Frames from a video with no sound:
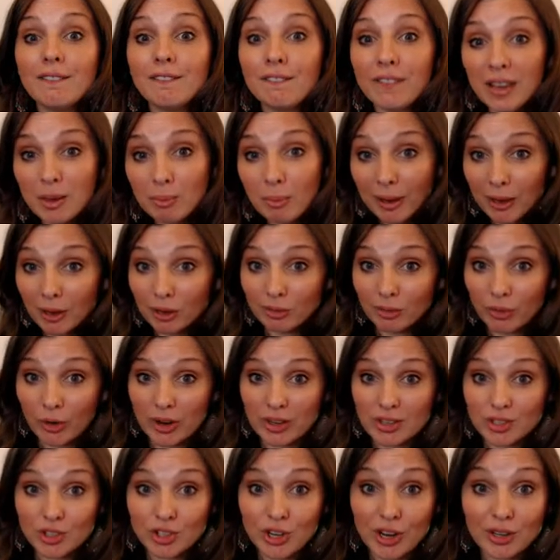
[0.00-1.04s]
Female
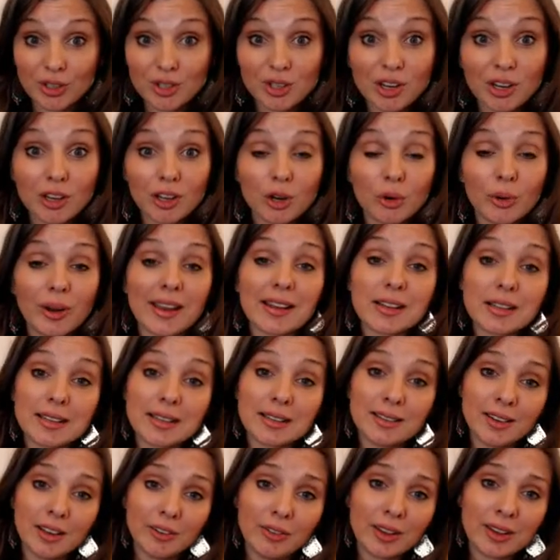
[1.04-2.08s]
voice change can create
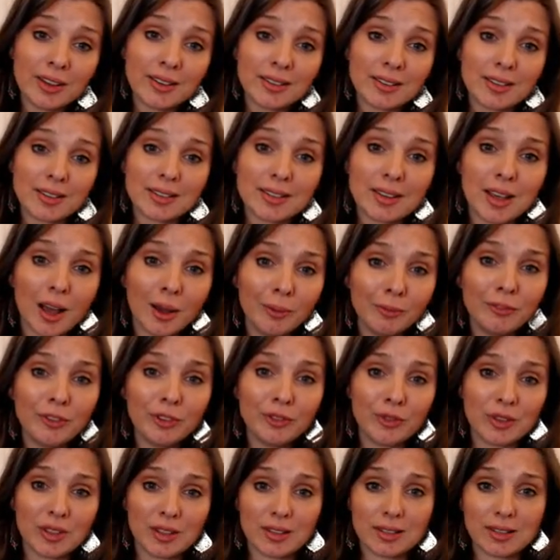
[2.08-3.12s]
significant discomfort
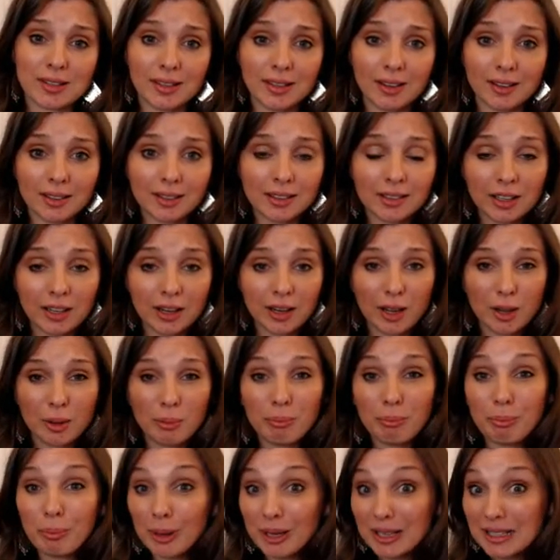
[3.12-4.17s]
for the singer,
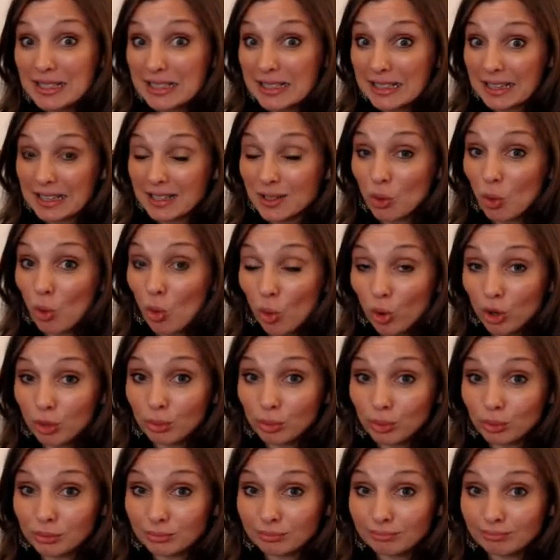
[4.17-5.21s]
but it's less
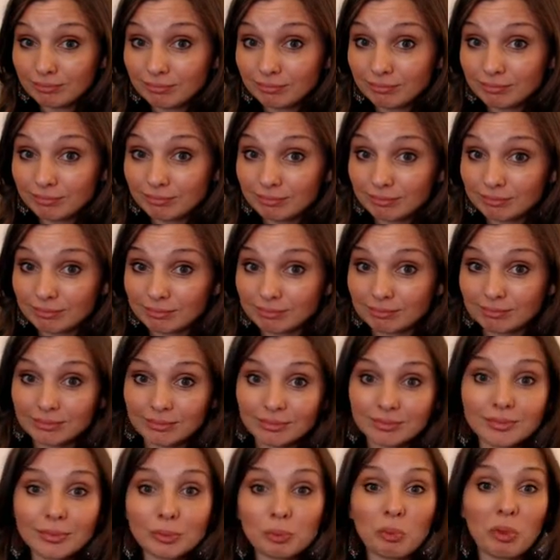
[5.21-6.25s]
audible.
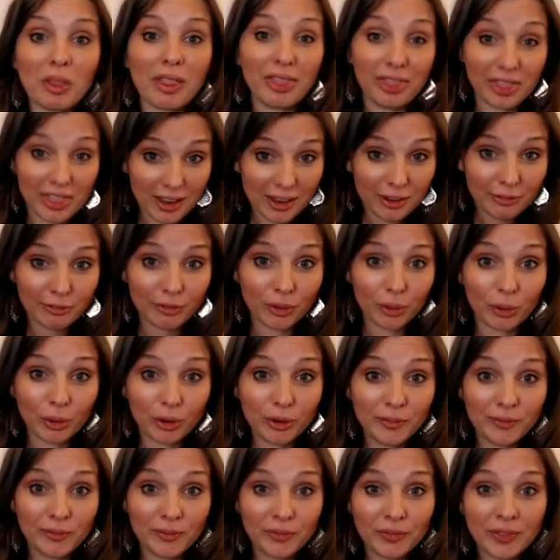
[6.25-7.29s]

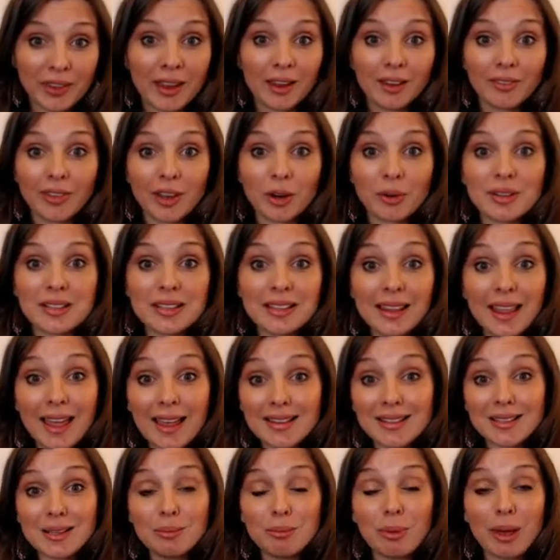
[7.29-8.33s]
Therefore, there is
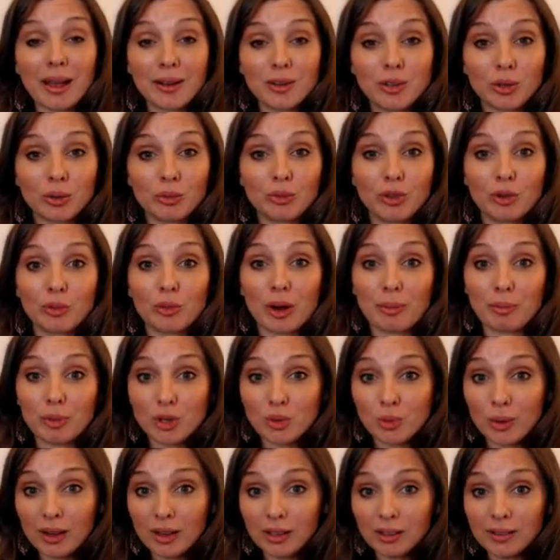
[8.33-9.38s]
less impact on the
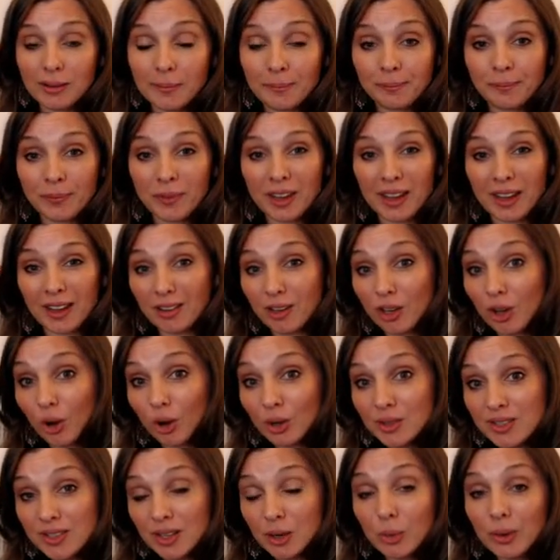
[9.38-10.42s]
repertoire and
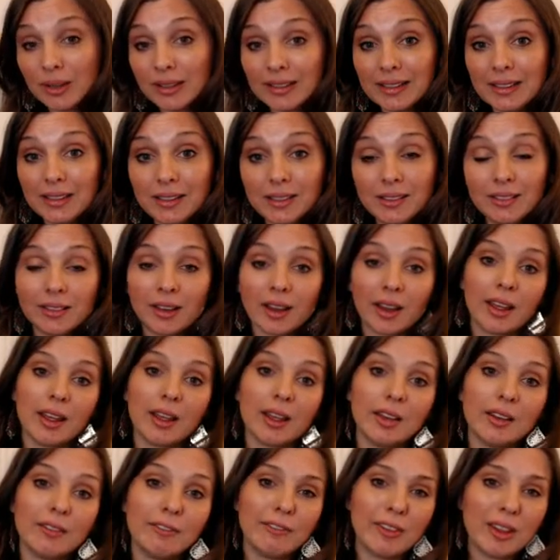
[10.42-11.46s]
consequently
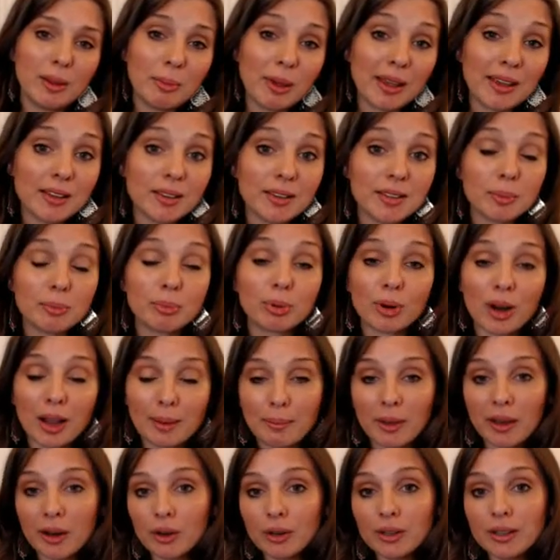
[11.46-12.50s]
females are
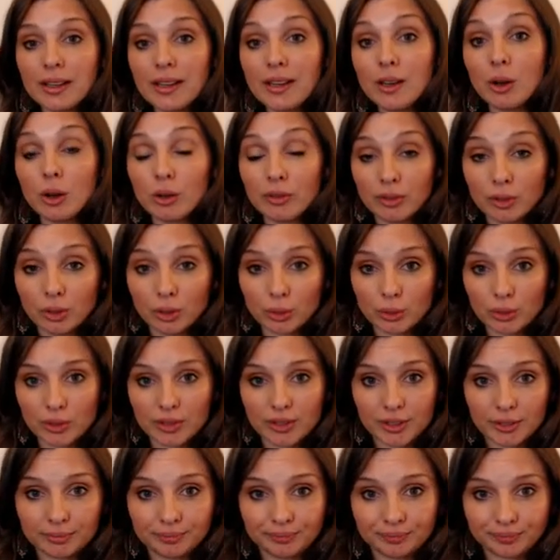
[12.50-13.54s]
primarily
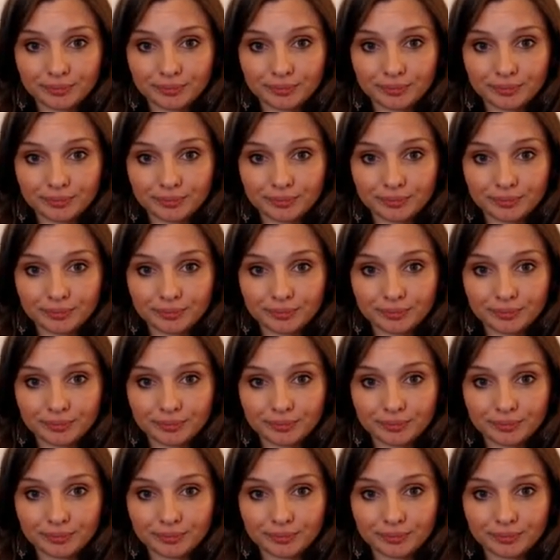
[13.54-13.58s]
overlooked.